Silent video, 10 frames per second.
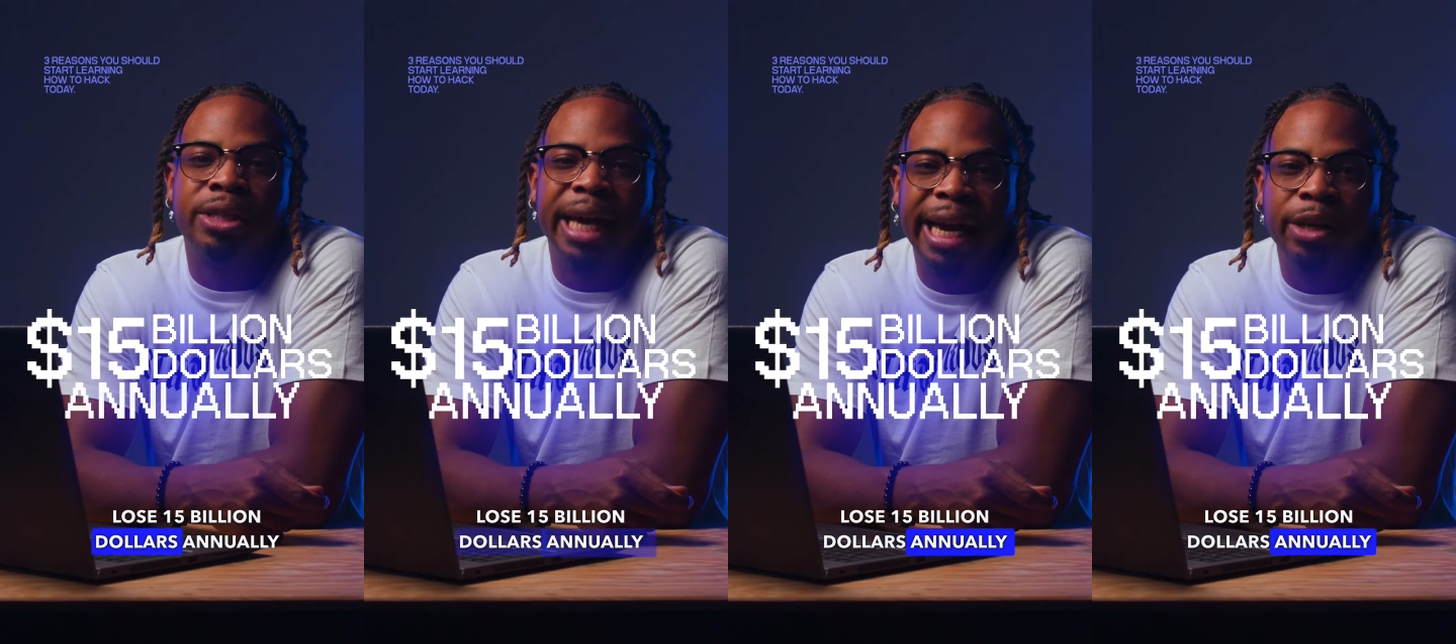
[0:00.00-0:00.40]

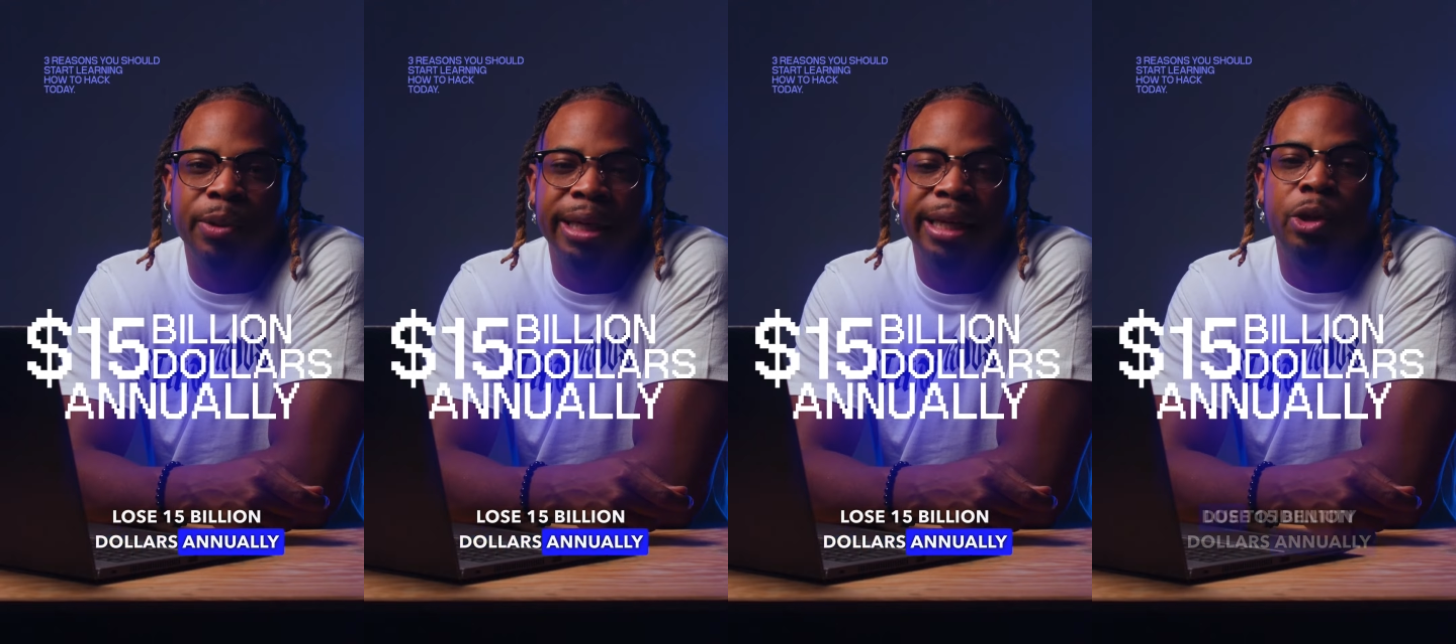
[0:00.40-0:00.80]

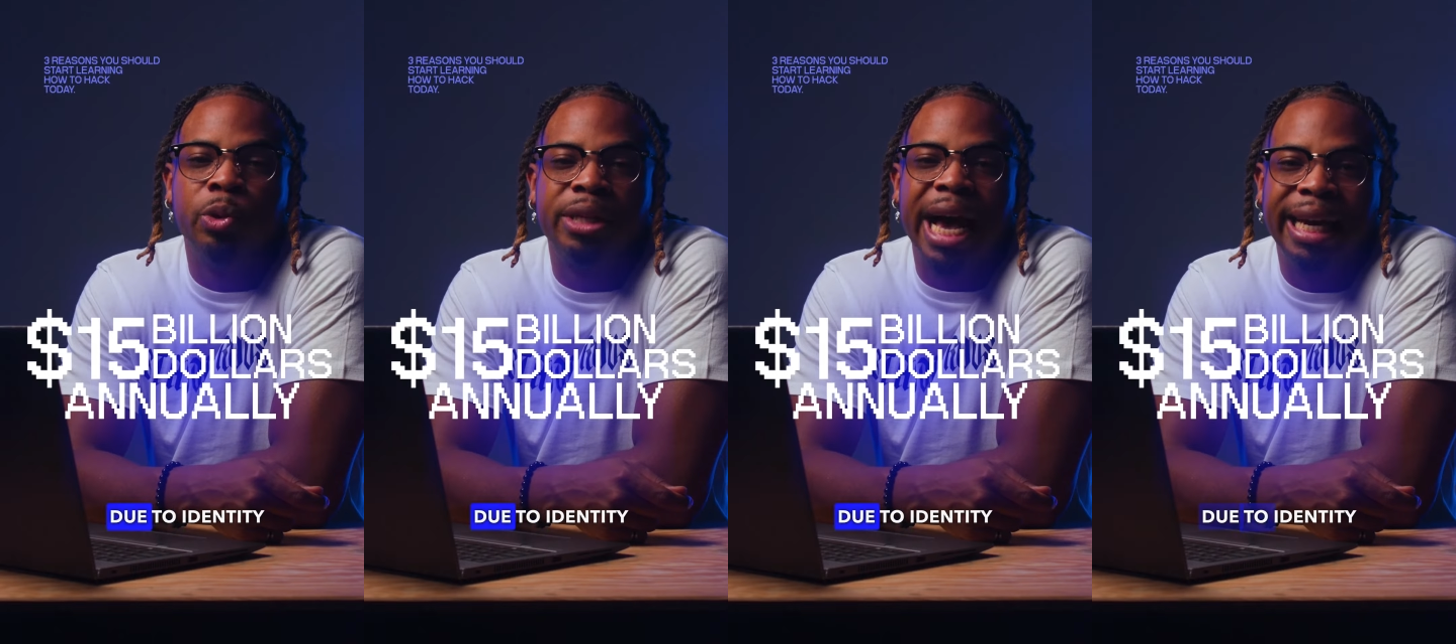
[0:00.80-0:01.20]
annually due
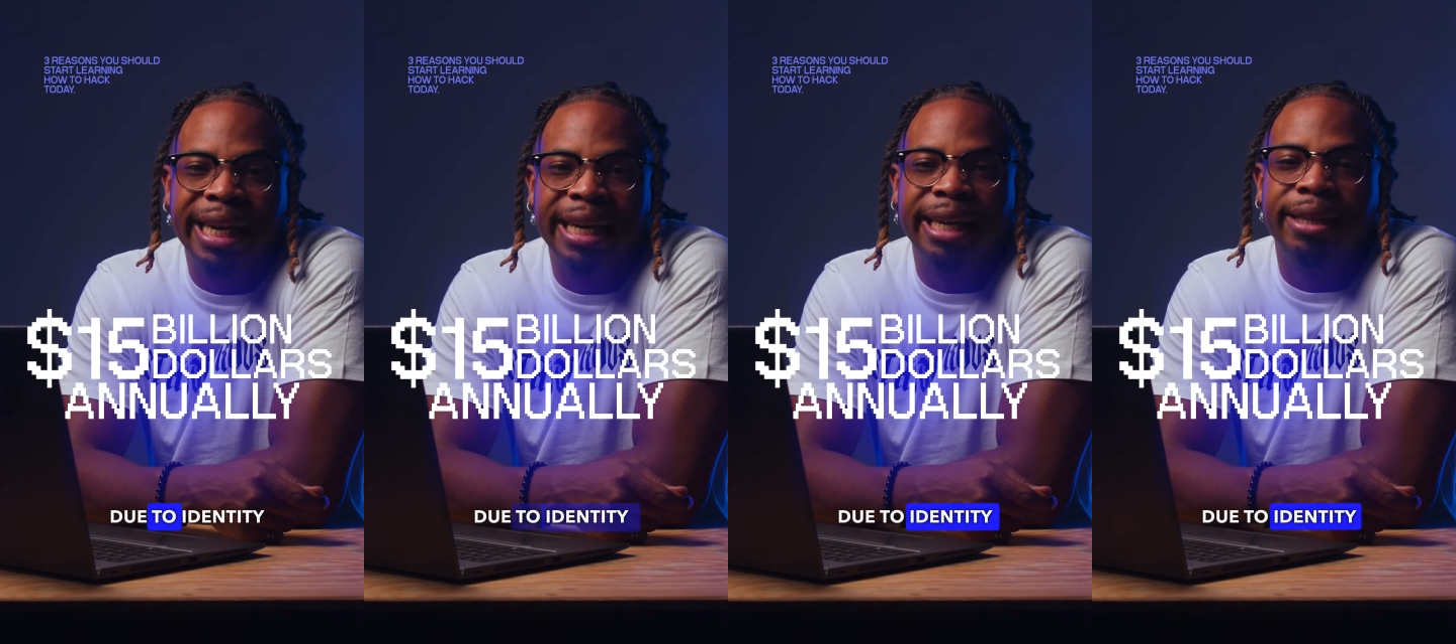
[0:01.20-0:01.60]
to
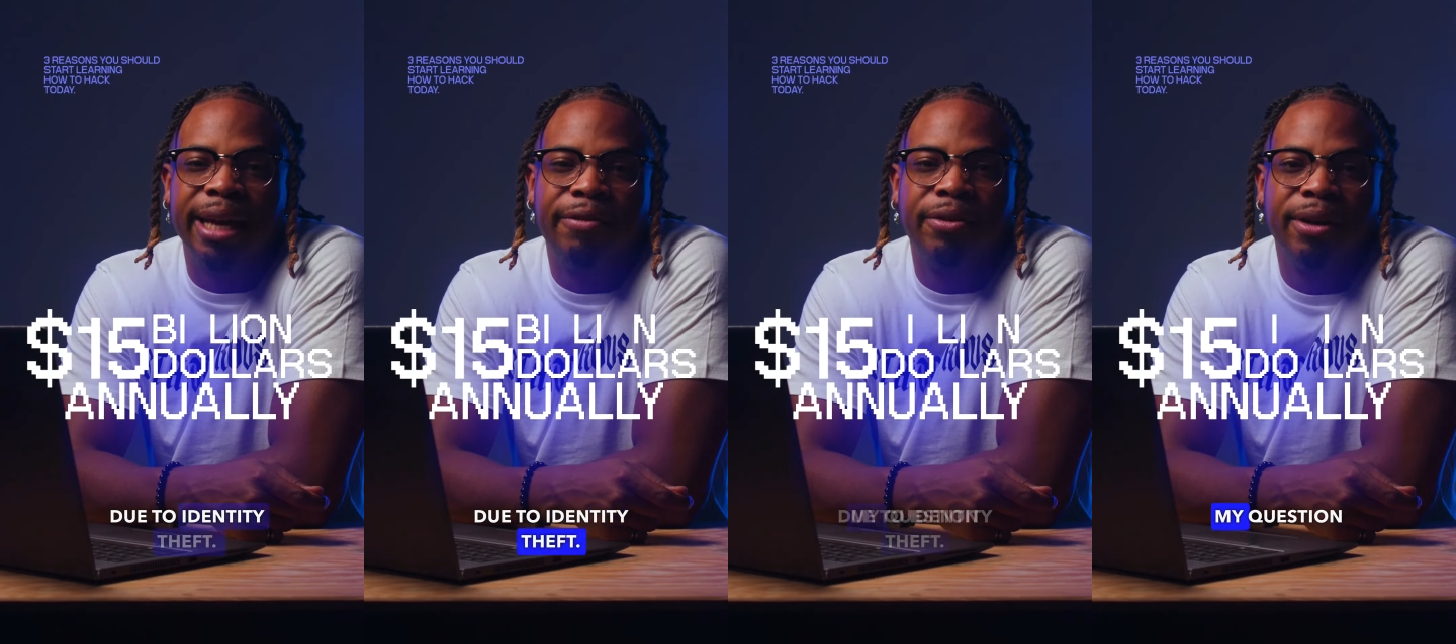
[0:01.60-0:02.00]
identity
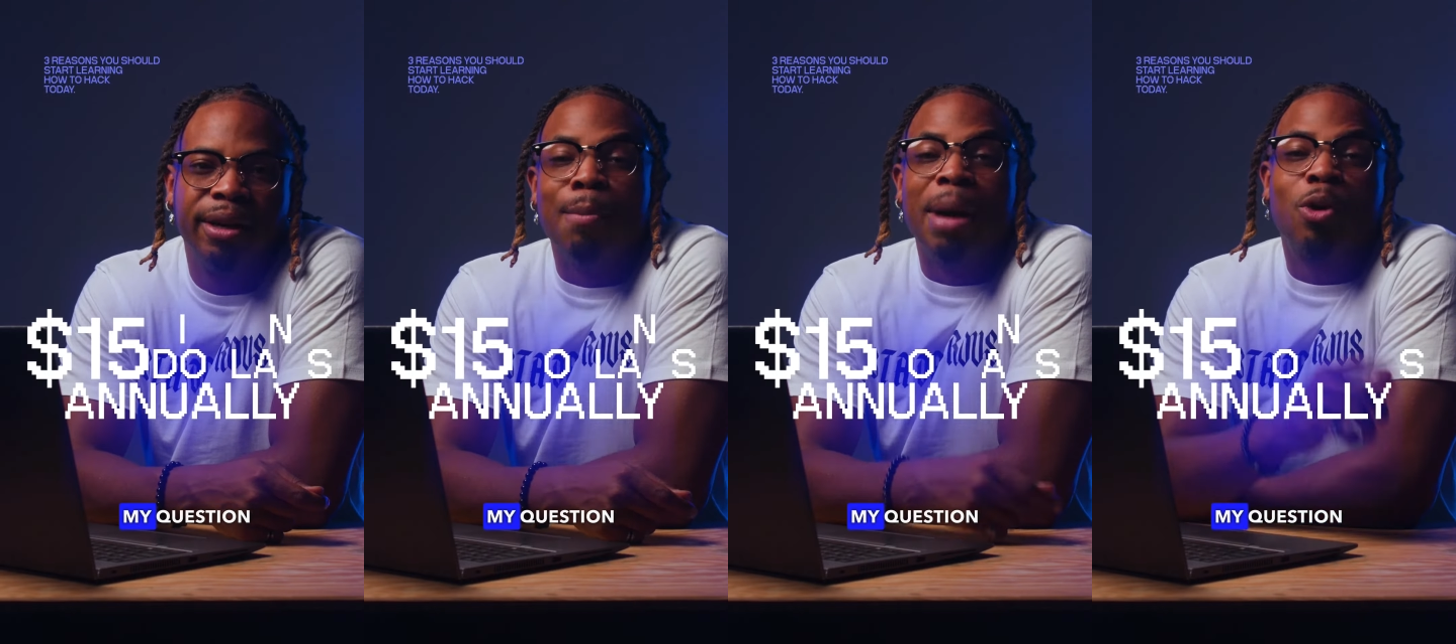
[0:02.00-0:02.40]
theft.
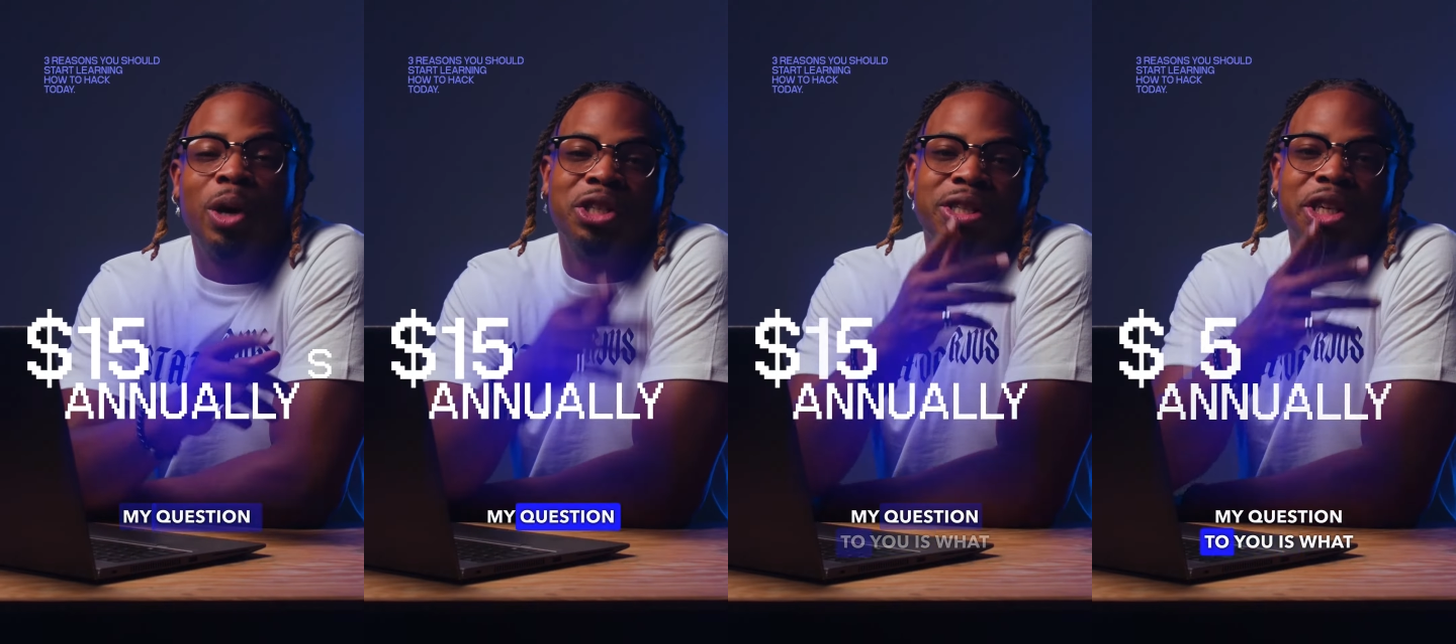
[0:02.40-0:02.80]
My
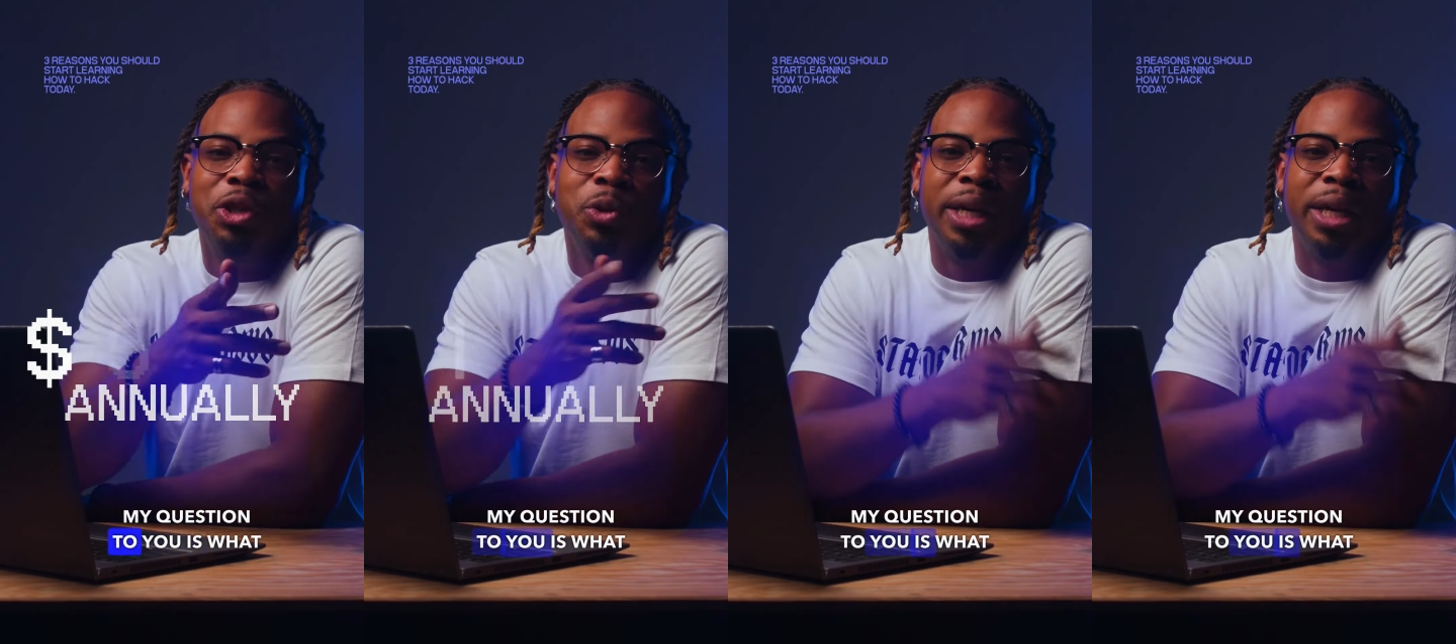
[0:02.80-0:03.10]
question to you